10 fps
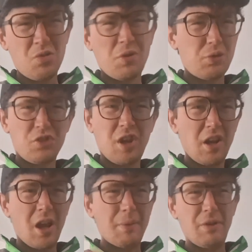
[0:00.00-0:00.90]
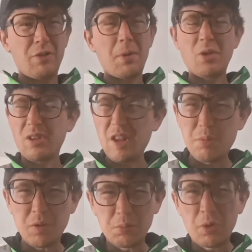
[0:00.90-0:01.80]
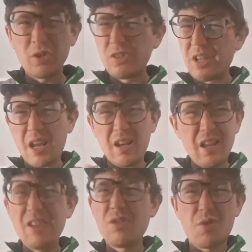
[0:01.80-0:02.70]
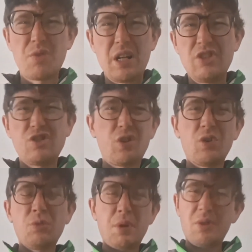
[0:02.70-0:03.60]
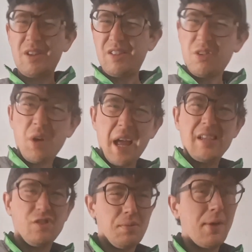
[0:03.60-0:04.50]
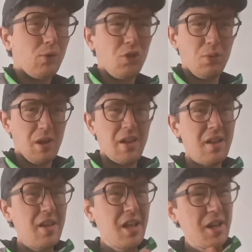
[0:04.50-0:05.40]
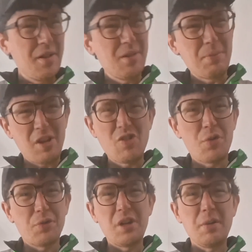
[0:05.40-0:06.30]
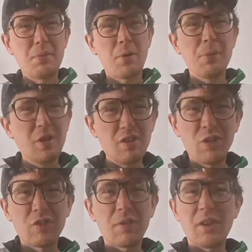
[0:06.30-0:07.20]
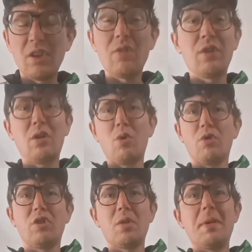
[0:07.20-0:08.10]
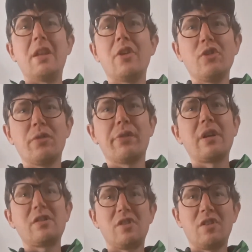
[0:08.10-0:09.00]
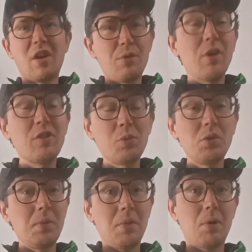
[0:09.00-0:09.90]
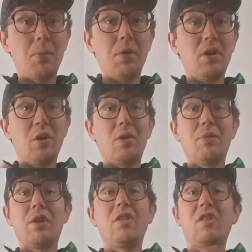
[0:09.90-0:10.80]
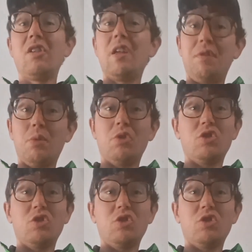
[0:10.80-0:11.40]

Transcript: real scent coming from most. And let's be honest, porridge, again, it isn't a really strong smell. It's got a smell to it, but it's not really prominent. It's not something that you think, oh, it's going to be in loads of fragrances. Otherwise, it would be a popular note in fragrances if it was